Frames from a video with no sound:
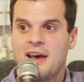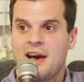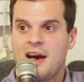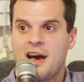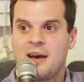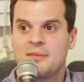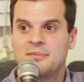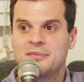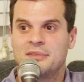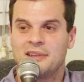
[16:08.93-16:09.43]

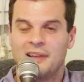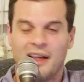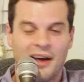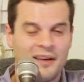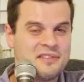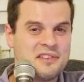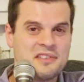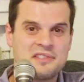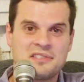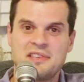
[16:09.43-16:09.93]

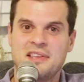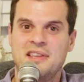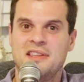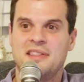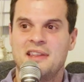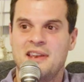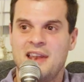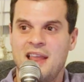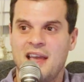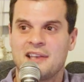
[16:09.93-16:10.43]
Love to see
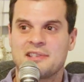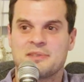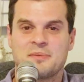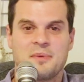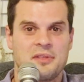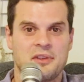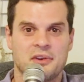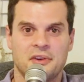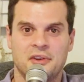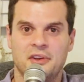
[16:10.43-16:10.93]
the Knicks
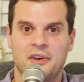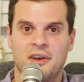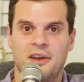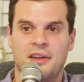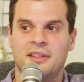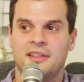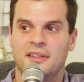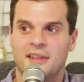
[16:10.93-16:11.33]
when they're good.